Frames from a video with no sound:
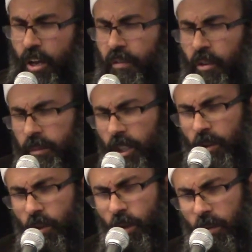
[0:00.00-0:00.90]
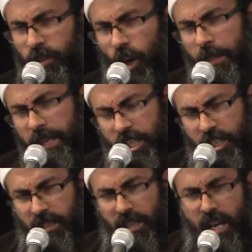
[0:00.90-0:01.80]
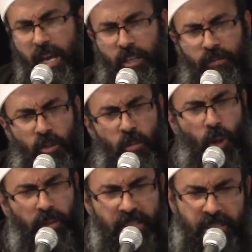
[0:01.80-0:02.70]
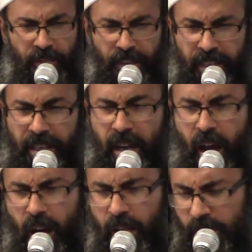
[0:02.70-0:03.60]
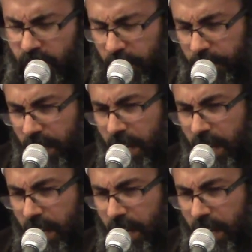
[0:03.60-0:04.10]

from the dhulm, the oppression, and from all the suffering and hardship.